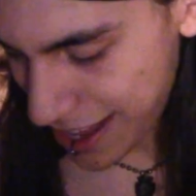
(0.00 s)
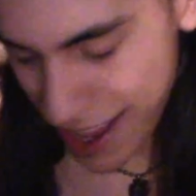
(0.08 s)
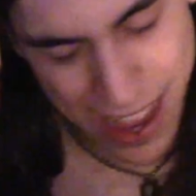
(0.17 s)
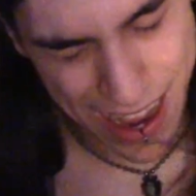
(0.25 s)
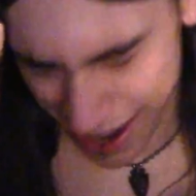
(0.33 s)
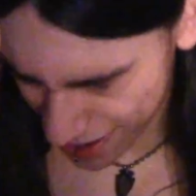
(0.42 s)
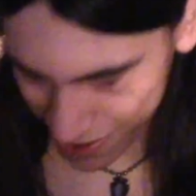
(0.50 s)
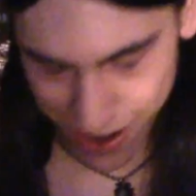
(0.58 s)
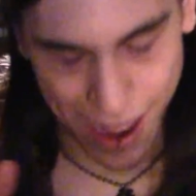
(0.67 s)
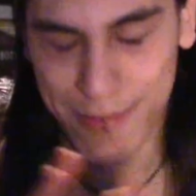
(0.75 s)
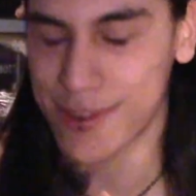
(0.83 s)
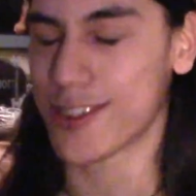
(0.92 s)
I don't
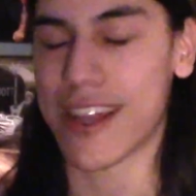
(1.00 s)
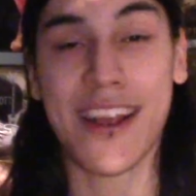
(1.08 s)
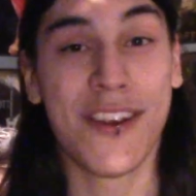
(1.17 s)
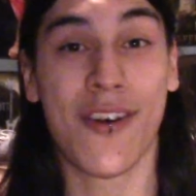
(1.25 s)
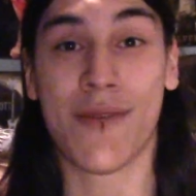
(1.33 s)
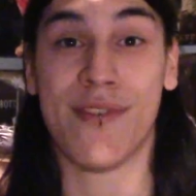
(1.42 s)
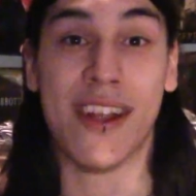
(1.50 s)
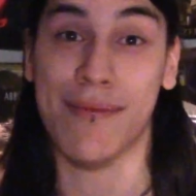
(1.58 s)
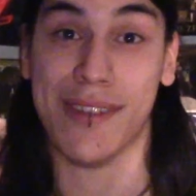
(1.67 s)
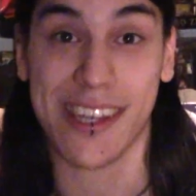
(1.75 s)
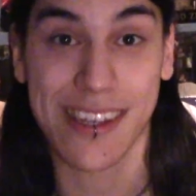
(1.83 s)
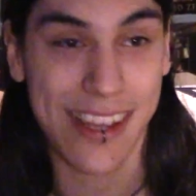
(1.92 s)
know. I know I'm
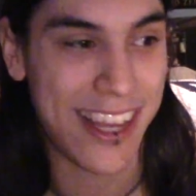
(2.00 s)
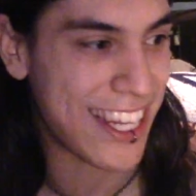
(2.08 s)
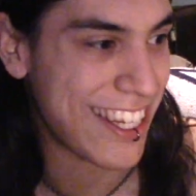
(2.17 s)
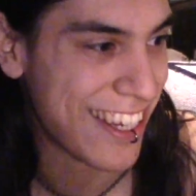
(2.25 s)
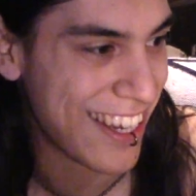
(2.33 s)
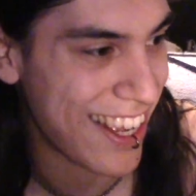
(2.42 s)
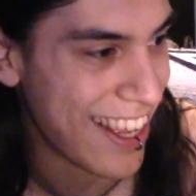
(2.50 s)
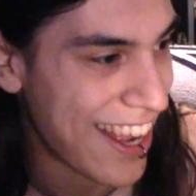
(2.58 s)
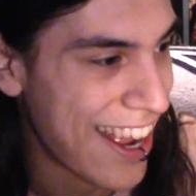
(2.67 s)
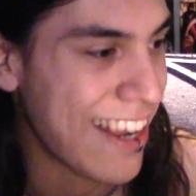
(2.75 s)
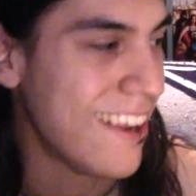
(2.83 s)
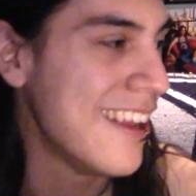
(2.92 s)
rambling, and
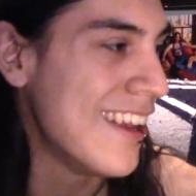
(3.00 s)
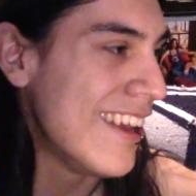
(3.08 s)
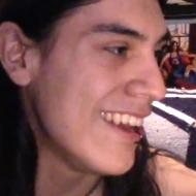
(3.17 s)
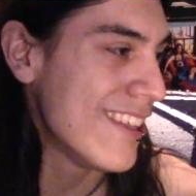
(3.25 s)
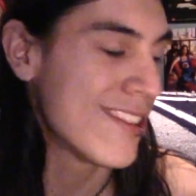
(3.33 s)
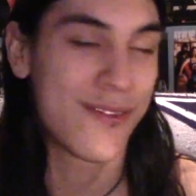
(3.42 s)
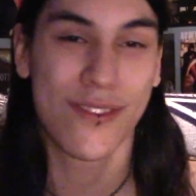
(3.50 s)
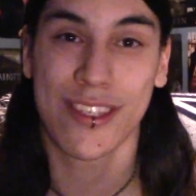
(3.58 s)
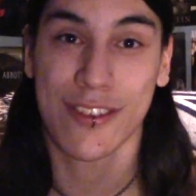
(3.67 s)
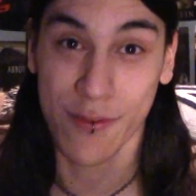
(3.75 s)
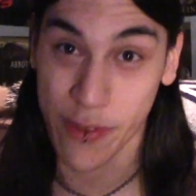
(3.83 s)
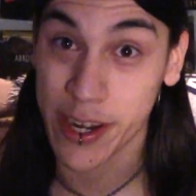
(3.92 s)
this
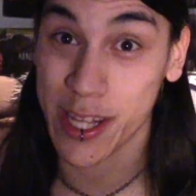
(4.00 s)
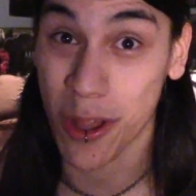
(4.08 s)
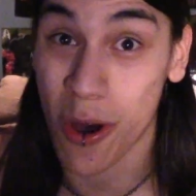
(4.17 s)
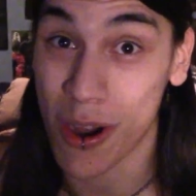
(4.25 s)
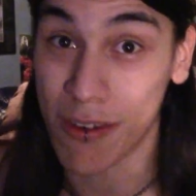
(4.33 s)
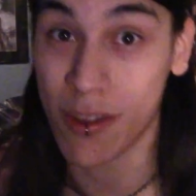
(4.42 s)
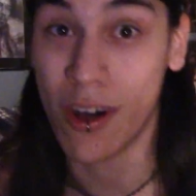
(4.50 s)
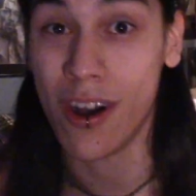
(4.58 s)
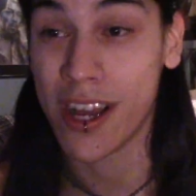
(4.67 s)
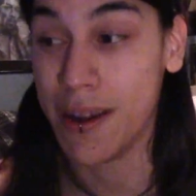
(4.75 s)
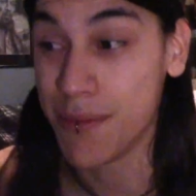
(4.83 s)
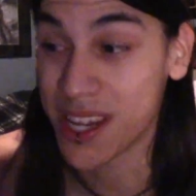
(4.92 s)
is a very long vlog,
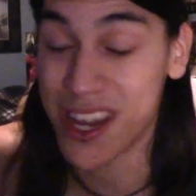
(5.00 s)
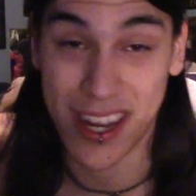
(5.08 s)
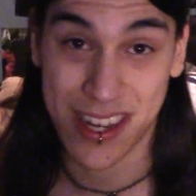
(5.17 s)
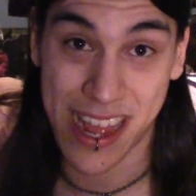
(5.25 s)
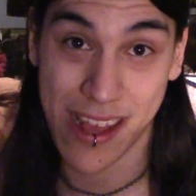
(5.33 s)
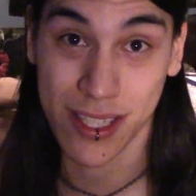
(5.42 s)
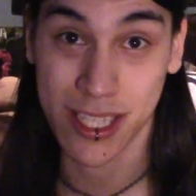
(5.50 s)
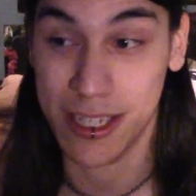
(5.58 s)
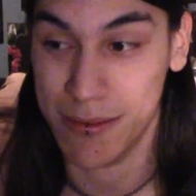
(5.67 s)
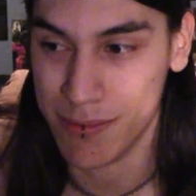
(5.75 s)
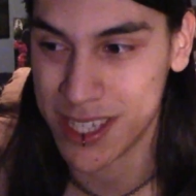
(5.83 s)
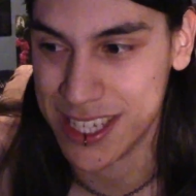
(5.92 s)
and I'm gonna cut it down
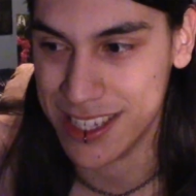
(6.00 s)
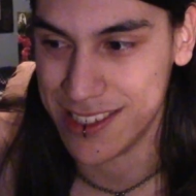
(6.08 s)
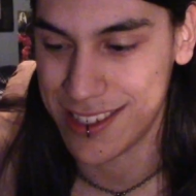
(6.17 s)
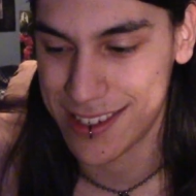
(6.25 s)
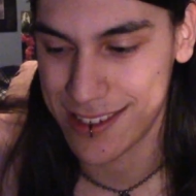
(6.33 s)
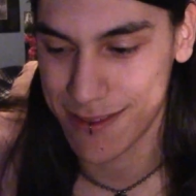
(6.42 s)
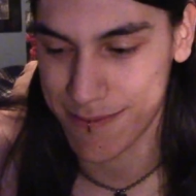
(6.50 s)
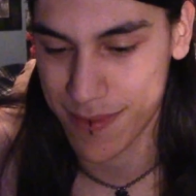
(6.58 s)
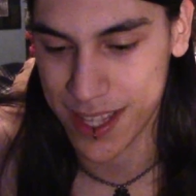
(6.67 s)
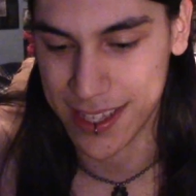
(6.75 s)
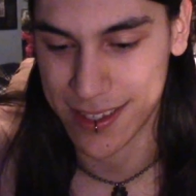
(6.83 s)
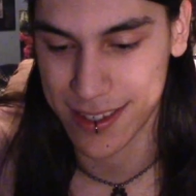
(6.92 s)
some because
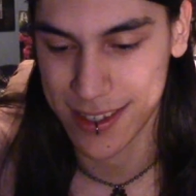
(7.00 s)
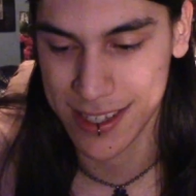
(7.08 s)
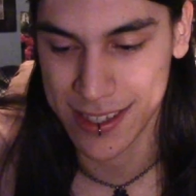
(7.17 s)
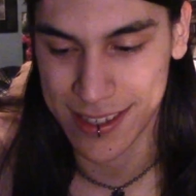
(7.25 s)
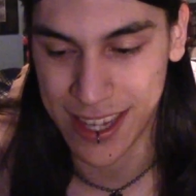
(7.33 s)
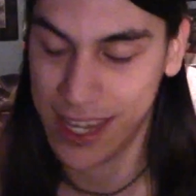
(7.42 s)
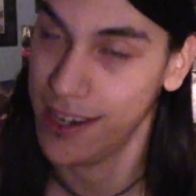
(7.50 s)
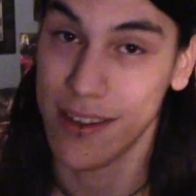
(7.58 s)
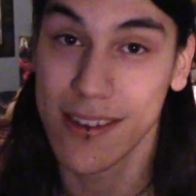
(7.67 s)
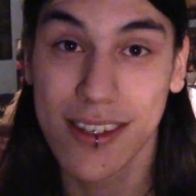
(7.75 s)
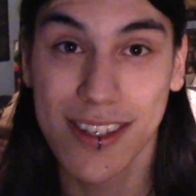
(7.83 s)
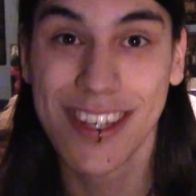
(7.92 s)
it's insane.
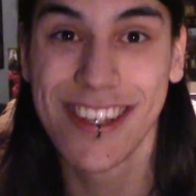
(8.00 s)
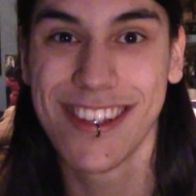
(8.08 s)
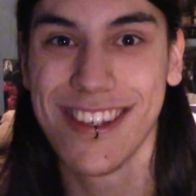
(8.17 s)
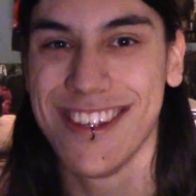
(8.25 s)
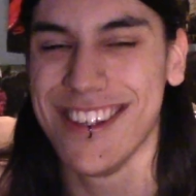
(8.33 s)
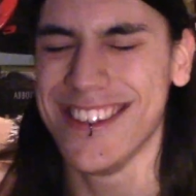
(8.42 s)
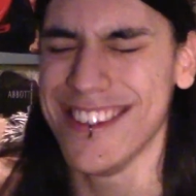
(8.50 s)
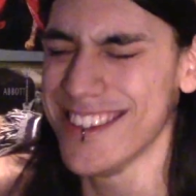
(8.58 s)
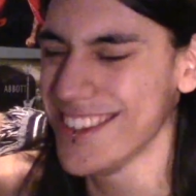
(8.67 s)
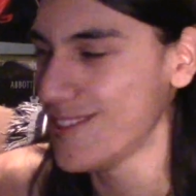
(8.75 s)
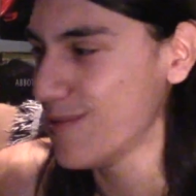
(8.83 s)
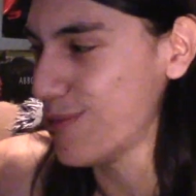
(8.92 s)

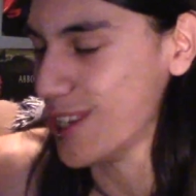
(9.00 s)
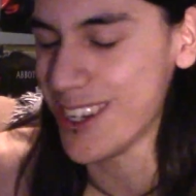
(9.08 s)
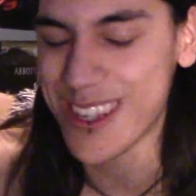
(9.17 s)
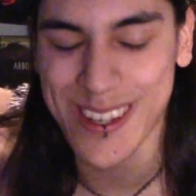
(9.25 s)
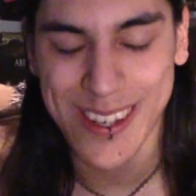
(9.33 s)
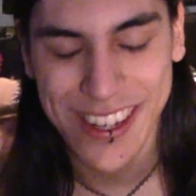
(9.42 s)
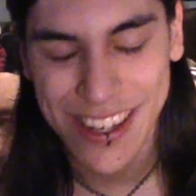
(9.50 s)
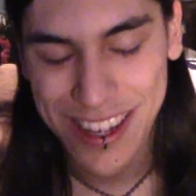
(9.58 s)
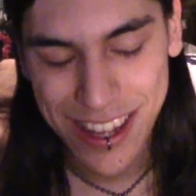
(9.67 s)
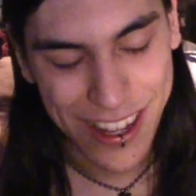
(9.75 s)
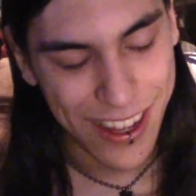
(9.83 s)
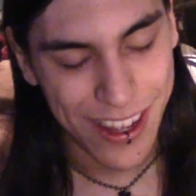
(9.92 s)
But
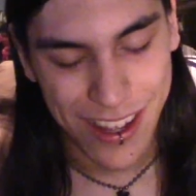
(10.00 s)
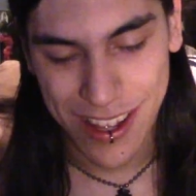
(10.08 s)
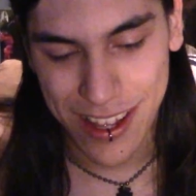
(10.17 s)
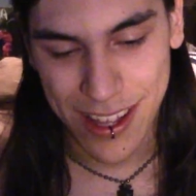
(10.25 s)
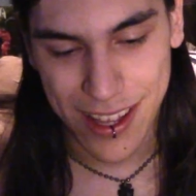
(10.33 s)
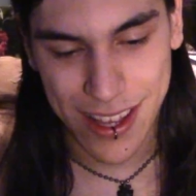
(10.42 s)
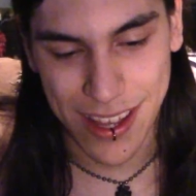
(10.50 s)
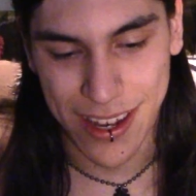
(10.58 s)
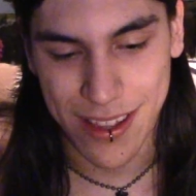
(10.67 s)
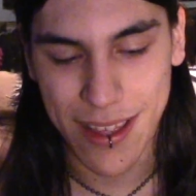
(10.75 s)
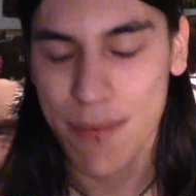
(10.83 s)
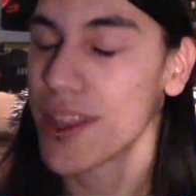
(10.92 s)

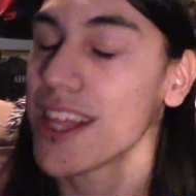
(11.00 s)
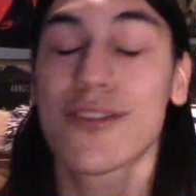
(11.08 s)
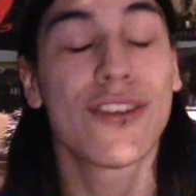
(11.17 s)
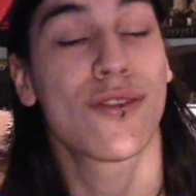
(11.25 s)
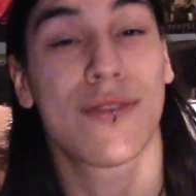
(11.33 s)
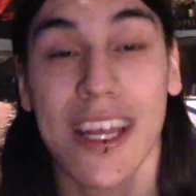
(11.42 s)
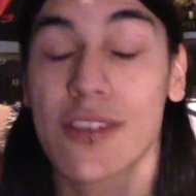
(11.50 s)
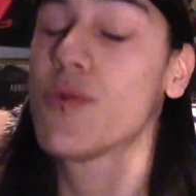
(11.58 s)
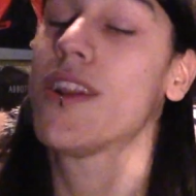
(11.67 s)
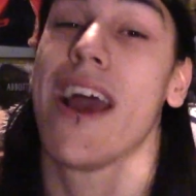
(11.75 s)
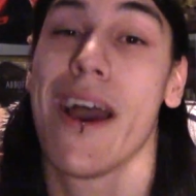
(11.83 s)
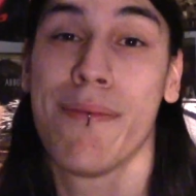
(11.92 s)
God, that's
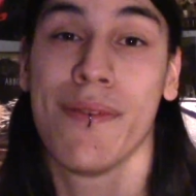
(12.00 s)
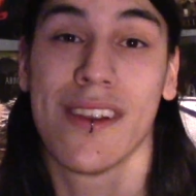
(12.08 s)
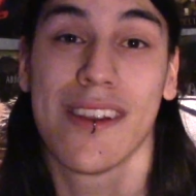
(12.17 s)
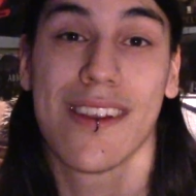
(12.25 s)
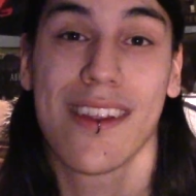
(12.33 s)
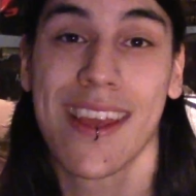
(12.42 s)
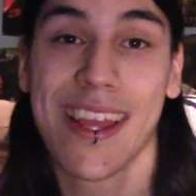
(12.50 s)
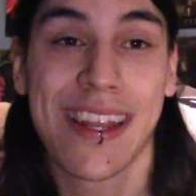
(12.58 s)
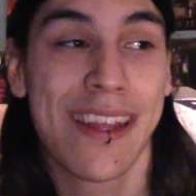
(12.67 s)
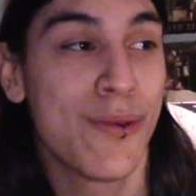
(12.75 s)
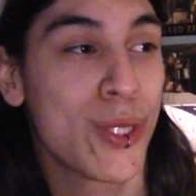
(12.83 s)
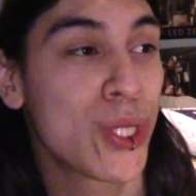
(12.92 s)
what happened, and
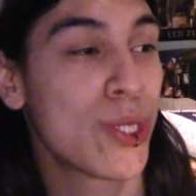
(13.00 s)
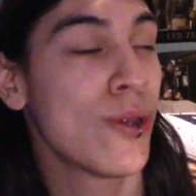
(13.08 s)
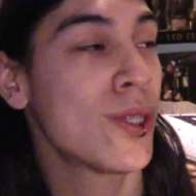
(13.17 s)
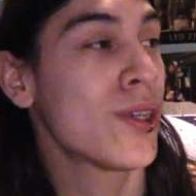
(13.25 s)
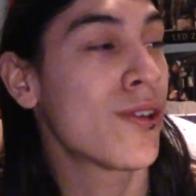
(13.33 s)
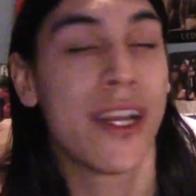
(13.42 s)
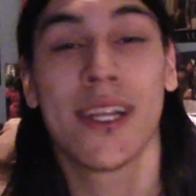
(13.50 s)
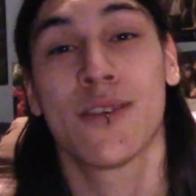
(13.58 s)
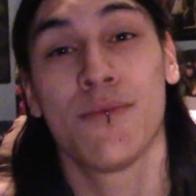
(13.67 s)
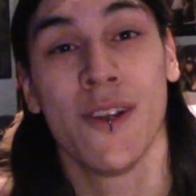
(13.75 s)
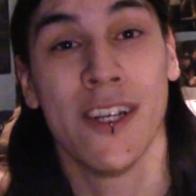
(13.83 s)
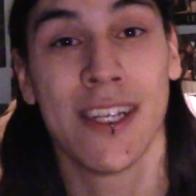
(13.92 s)
it was such a great
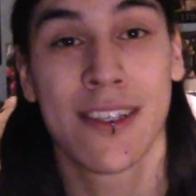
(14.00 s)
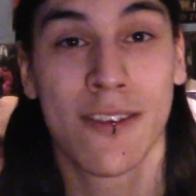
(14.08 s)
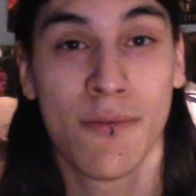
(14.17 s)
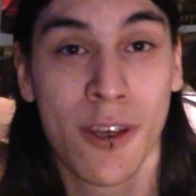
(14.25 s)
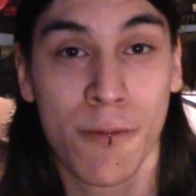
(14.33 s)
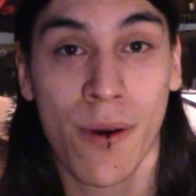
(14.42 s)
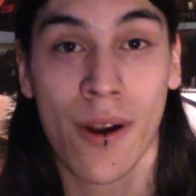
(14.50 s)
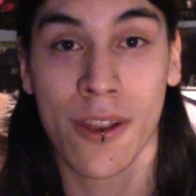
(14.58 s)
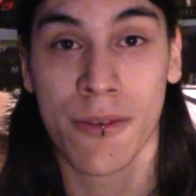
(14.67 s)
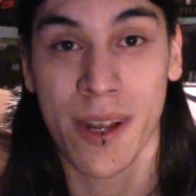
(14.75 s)
experience to be a part of the